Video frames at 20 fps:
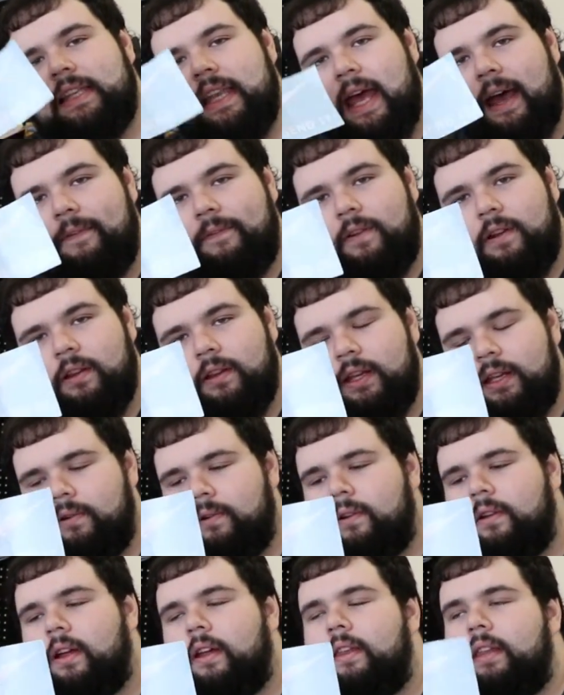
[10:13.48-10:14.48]
definitely
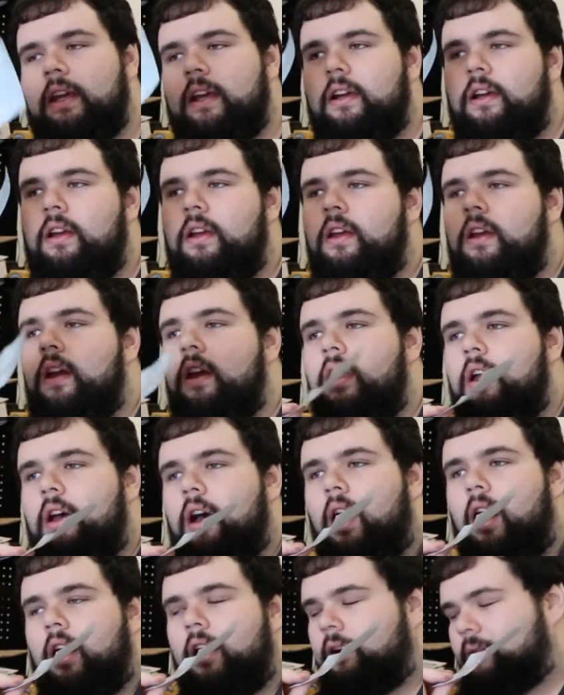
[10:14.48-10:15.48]
going on there.
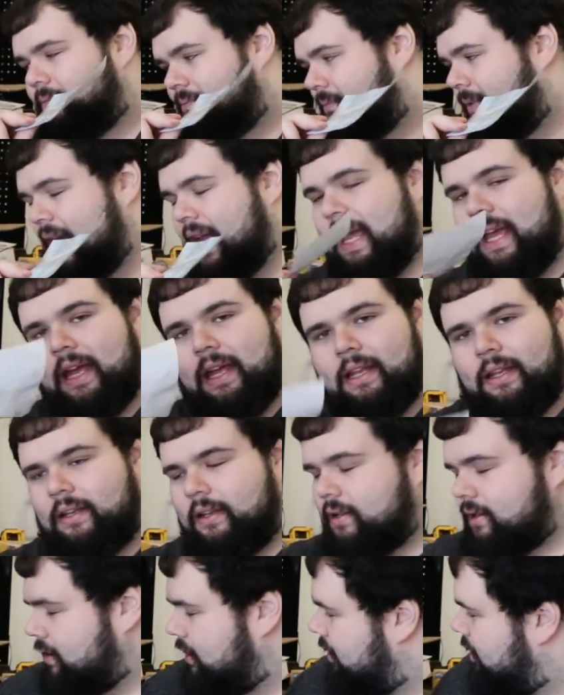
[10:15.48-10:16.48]

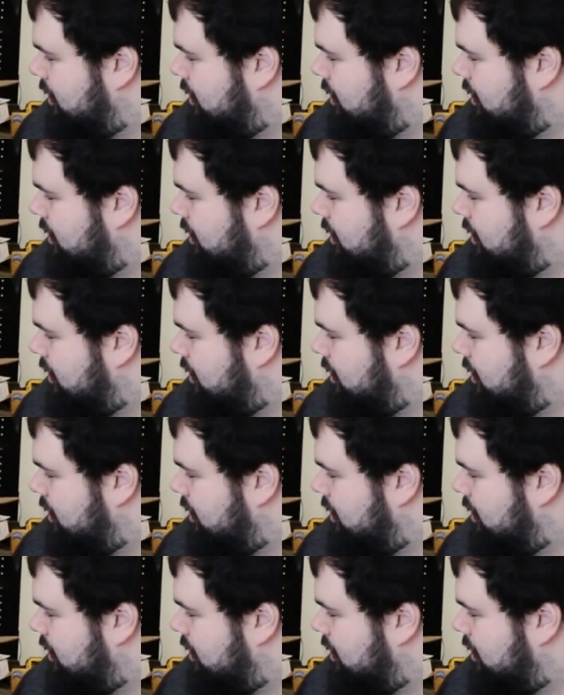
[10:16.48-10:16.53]
And